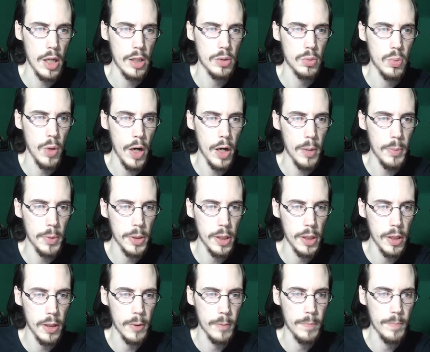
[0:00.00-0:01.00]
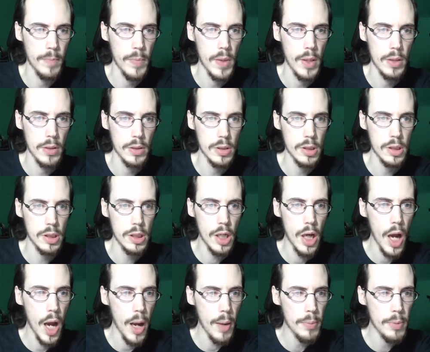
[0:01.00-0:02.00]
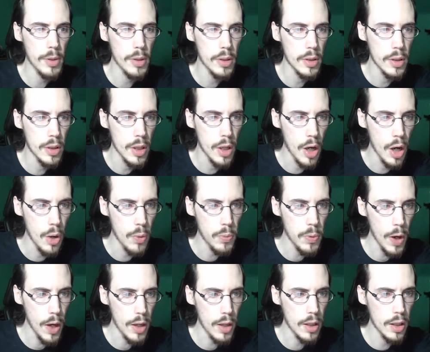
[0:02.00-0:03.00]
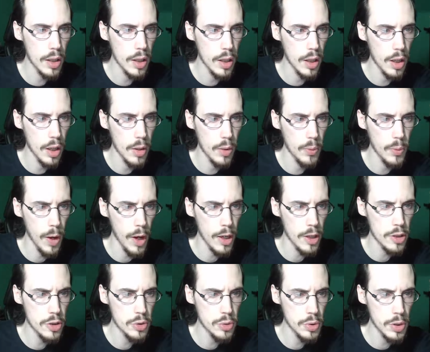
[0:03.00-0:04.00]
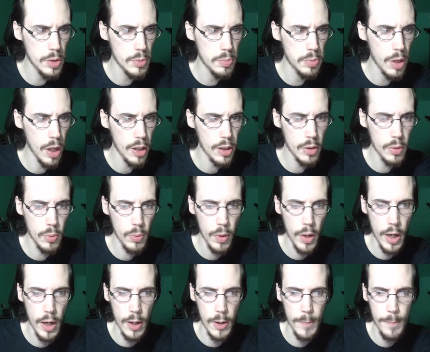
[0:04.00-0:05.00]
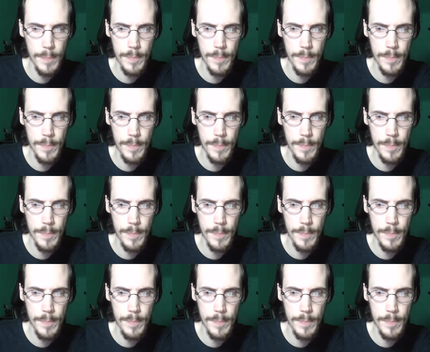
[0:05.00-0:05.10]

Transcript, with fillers: right up again. Stop! A riot tree blocking the way.